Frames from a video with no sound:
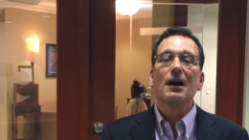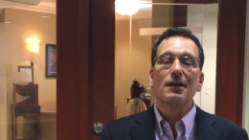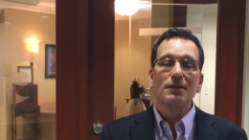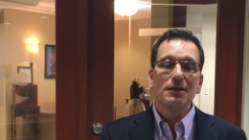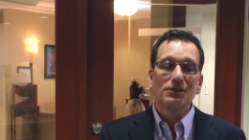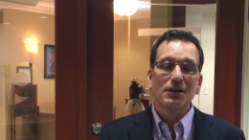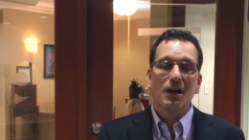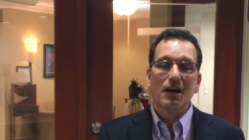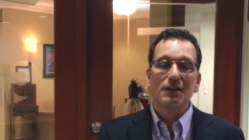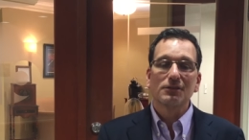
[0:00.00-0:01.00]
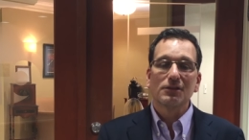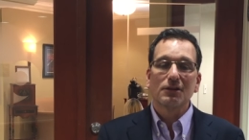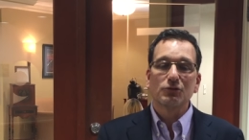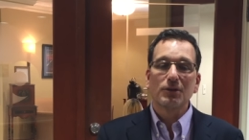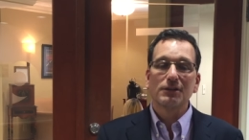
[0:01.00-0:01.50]
uh, these kinds
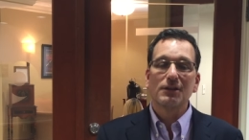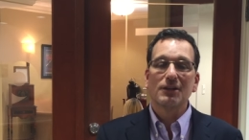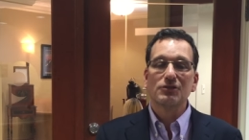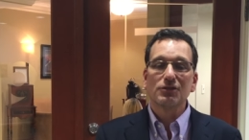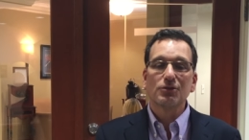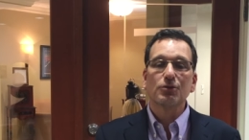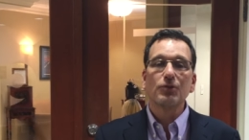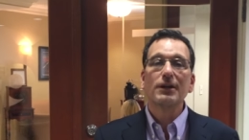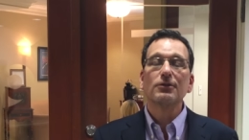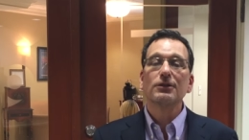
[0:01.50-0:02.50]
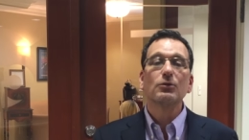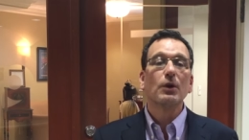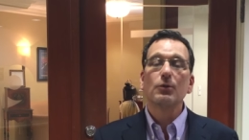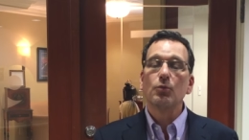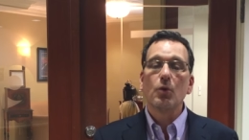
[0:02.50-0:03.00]
of transactions occur regularly
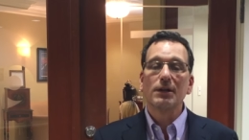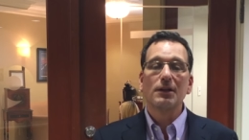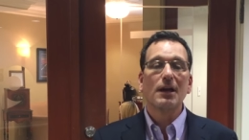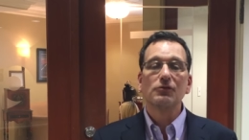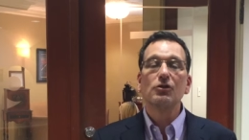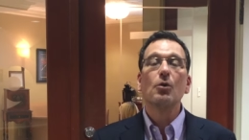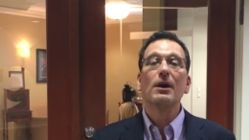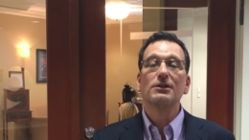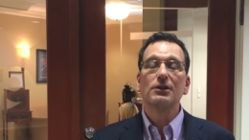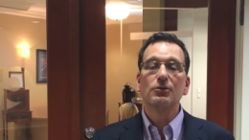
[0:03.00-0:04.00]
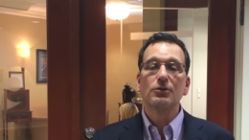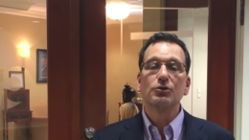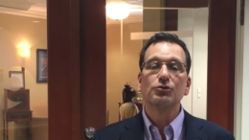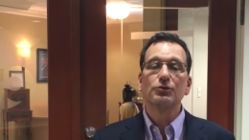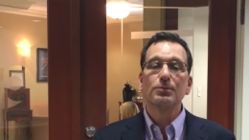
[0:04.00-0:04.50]
where one has no idea who
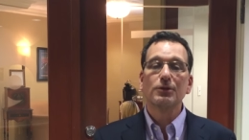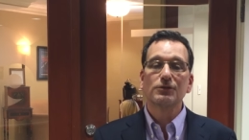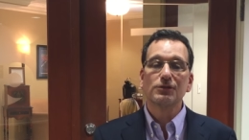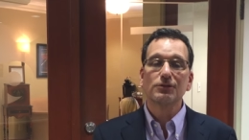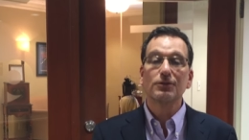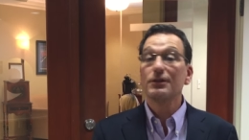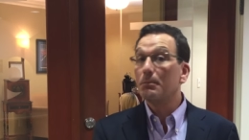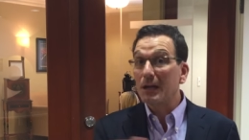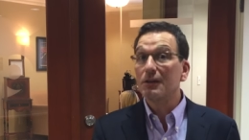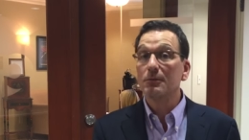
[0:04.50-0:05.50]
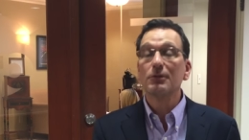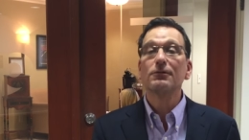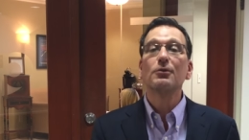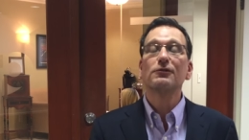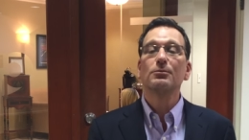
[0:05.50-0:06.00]
the true purchaser is. And many of them
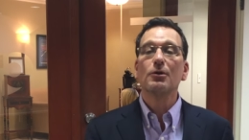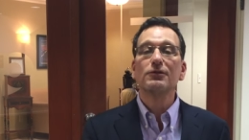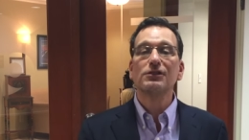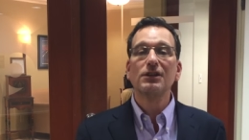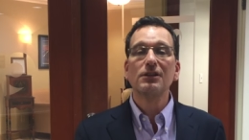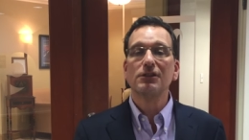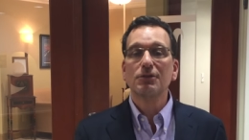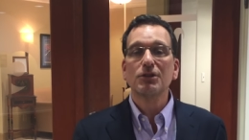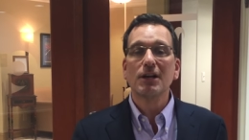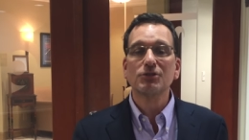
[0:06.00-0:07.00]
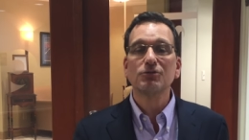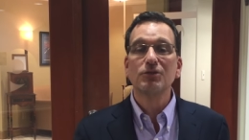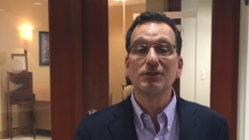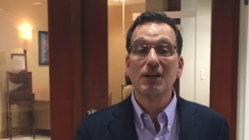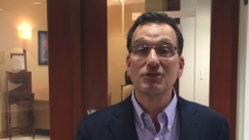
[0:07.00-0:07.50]
are folks from overseas, international
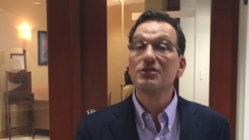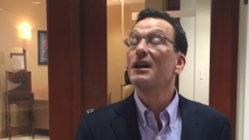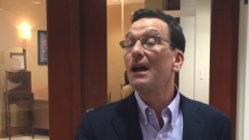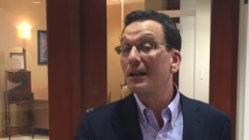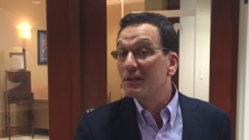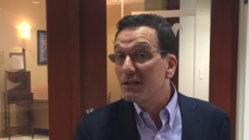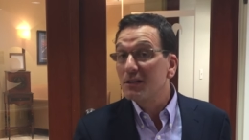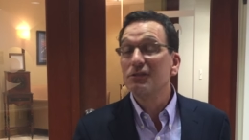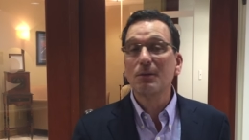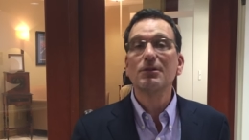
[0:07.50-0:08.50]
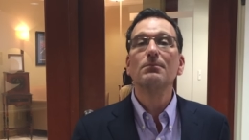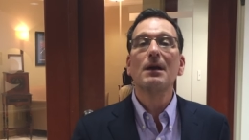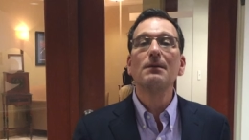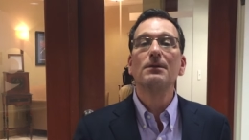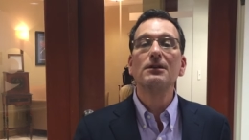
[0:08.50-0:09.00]
transactions, and indeed, some of them
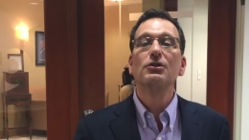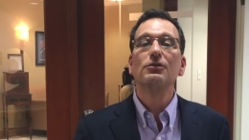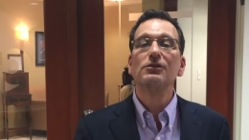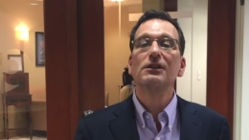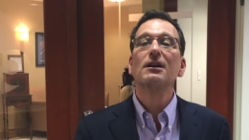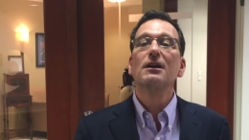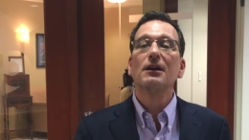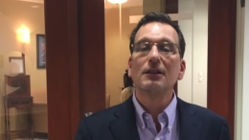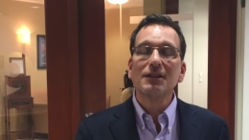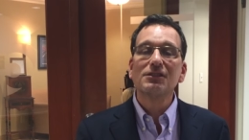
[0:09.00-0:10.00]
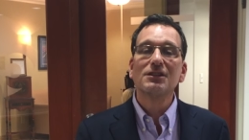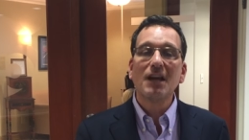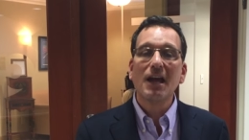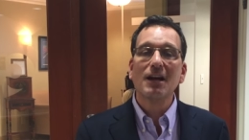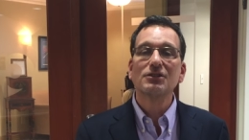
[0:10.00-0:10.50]
may be using illicit
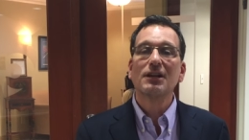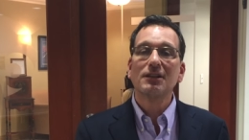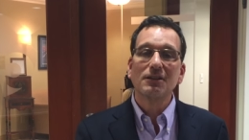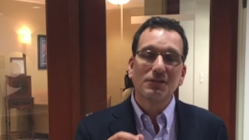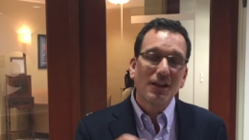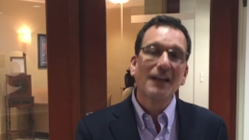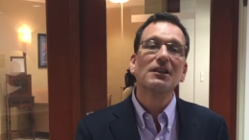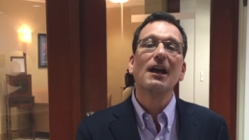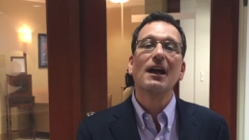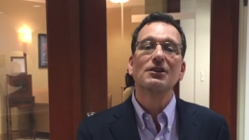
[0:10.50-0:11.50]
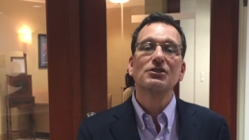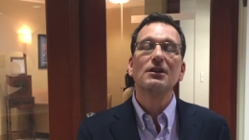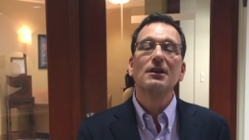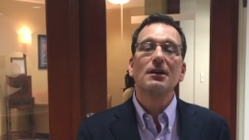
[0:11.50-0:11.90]
cash. And it is that cash